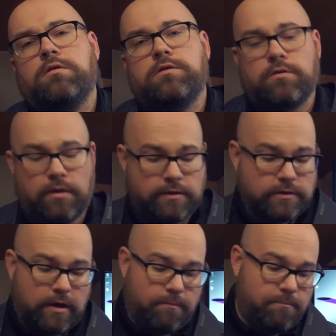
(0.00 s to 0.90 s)
So
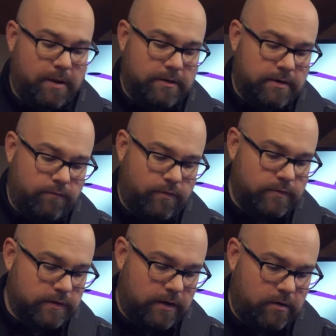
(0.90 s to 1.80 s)
that's a big
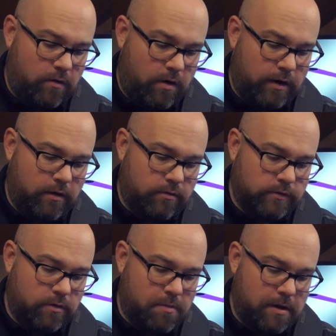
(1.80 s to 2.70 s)
difference in audio.
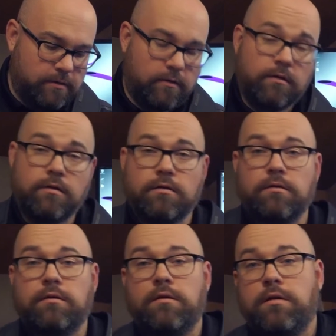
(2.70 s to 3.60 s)
Let's go back to
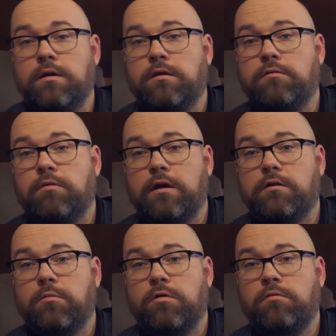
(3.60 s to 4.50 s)

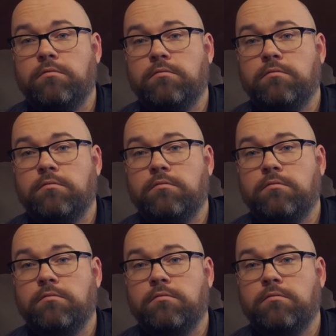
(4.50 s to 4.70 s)
regular mode.